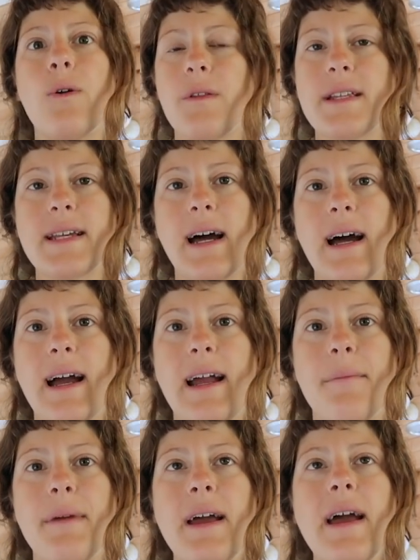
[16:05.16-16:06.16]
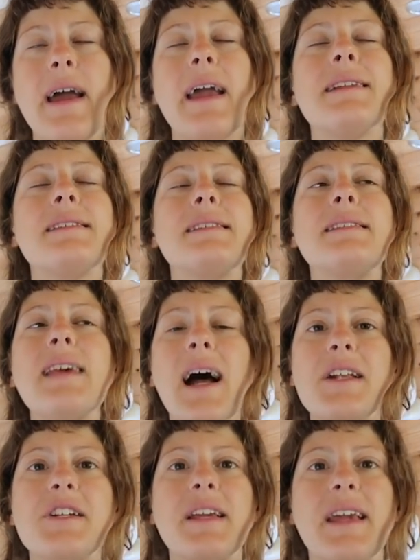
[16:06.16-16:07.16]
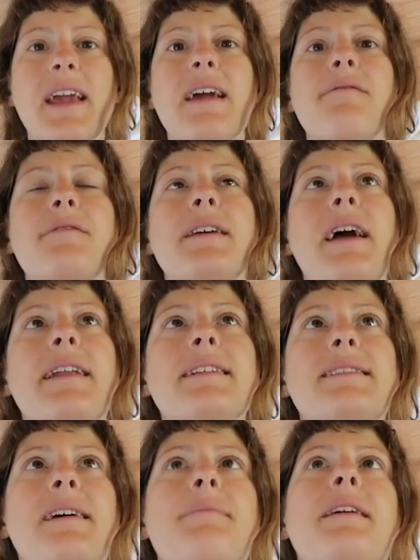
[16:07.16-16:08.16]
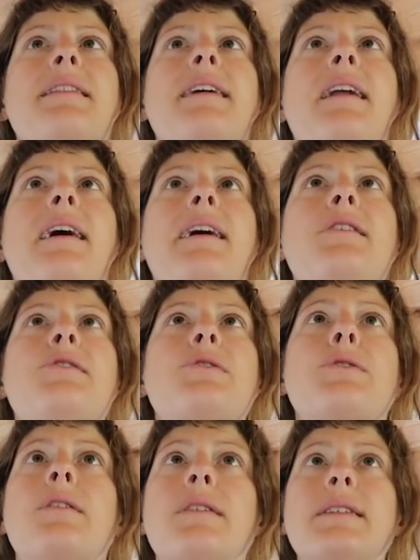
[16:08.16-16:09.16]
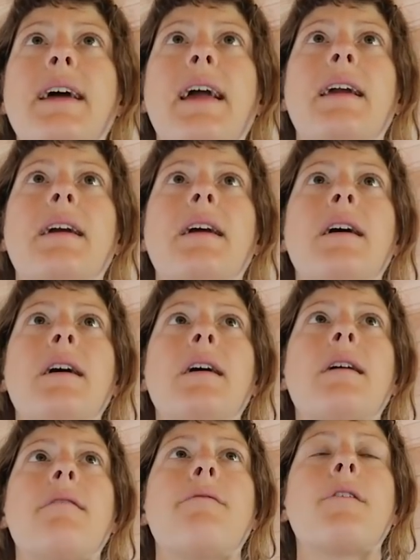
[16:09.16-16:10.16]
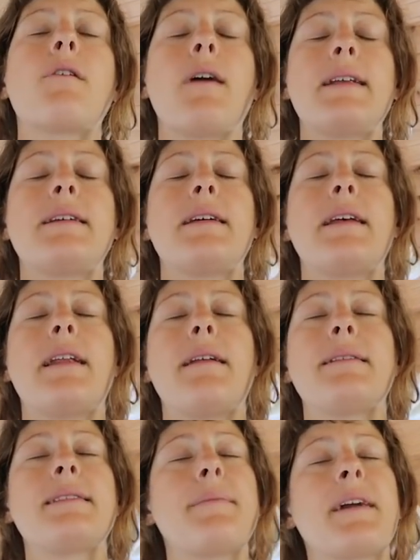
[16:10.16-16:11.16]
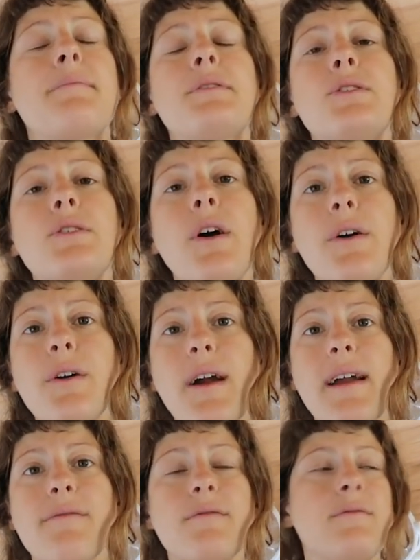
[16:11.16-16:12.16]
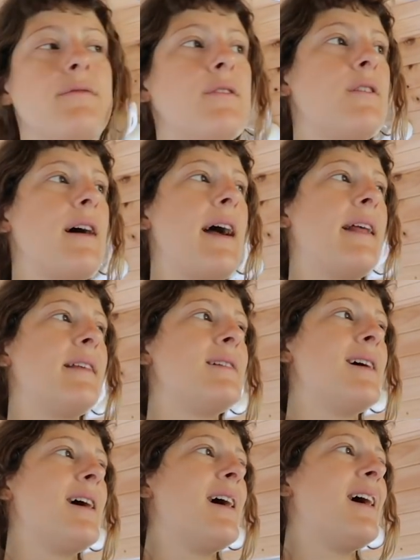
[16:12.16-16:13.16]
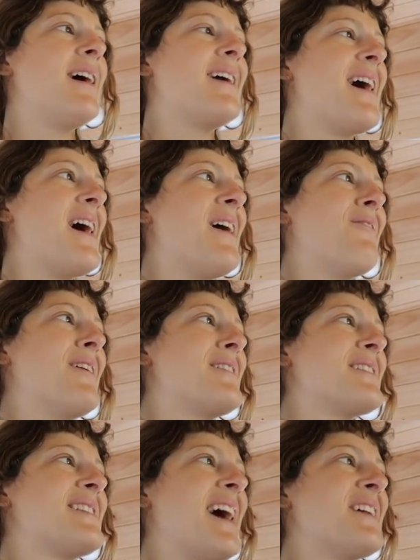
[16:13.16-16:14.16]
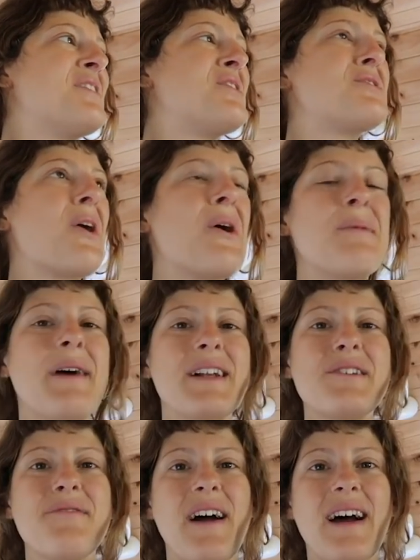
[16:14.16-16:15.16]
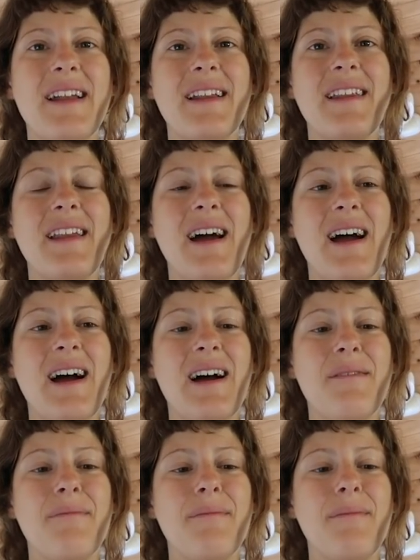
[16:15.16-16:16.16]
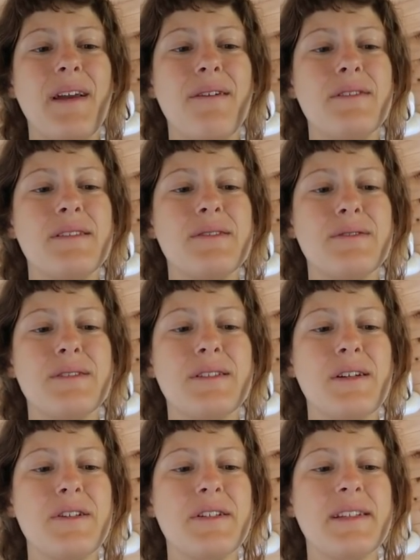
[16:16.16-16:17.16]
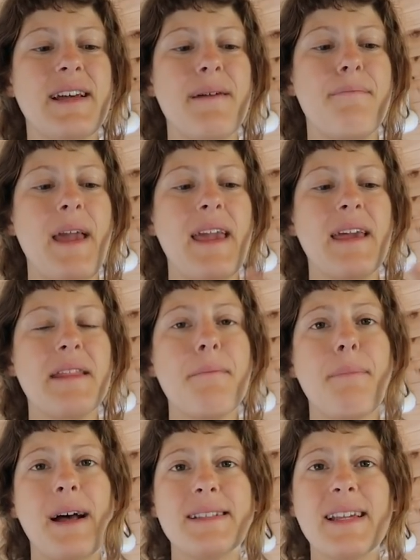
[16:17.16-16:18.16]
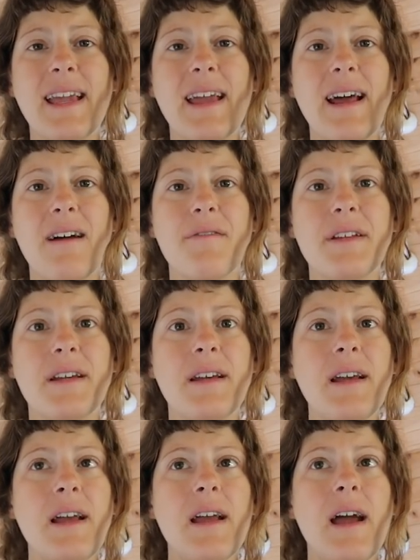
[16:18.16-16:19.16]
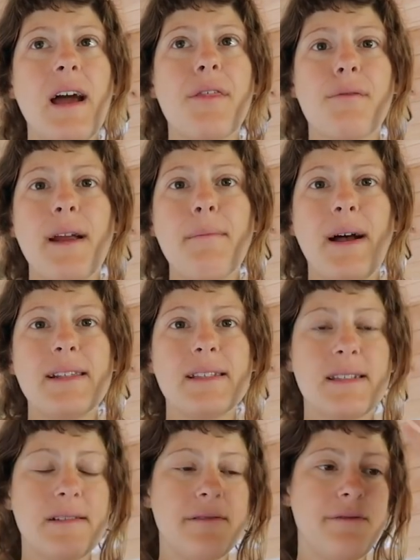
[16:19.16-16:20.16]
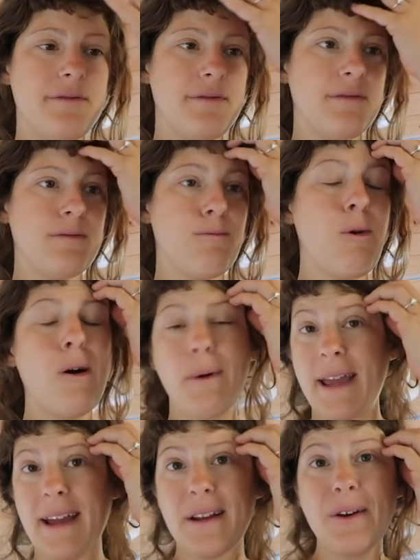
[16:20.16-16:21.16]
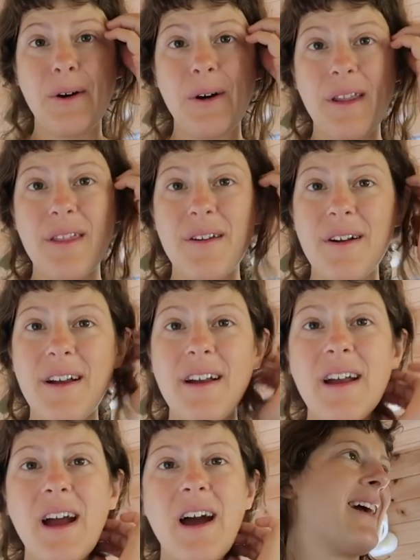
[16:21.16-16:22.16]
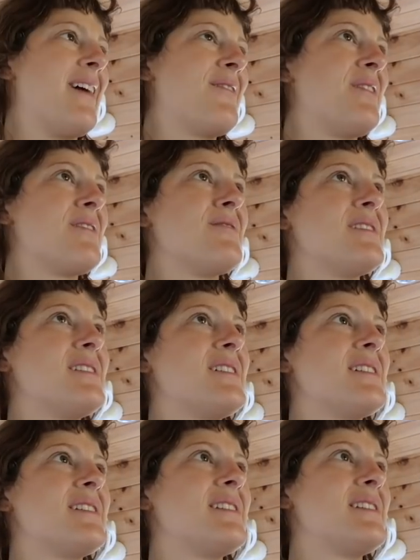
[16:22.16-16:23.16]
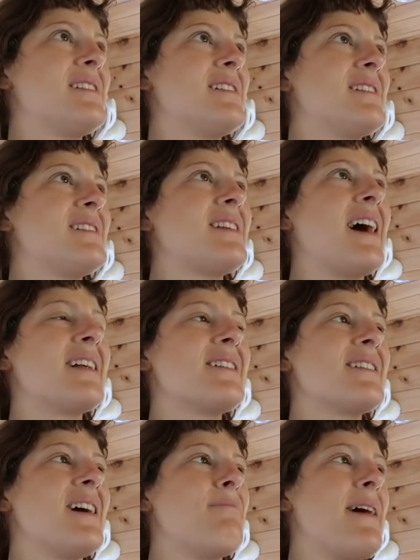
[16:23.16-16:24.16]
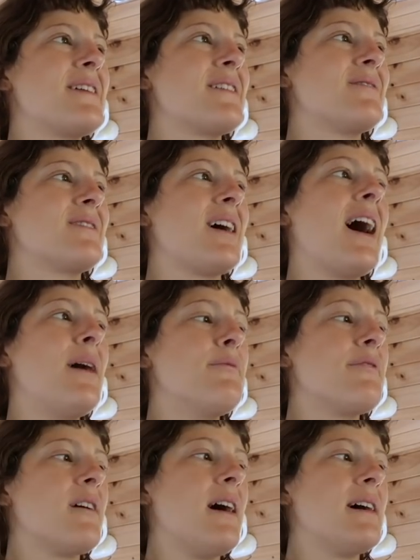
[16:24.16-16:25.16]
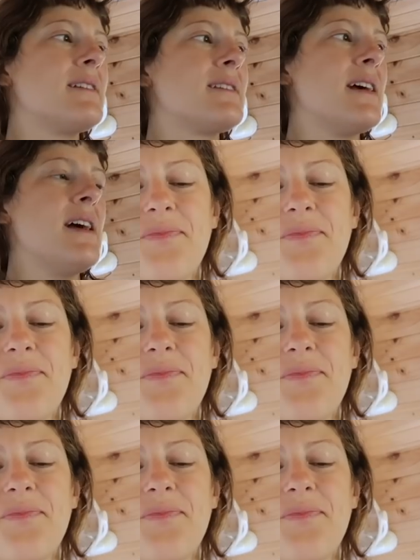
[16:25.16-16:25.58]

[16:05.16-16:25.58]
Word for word: all the time is such a gift and it's something that I do not take for granted and it's something I'm so grateful for and yeah we just had so much fun um, it was also just like being in the bus again after three months of what we had gone through going up north was just such a magical time for us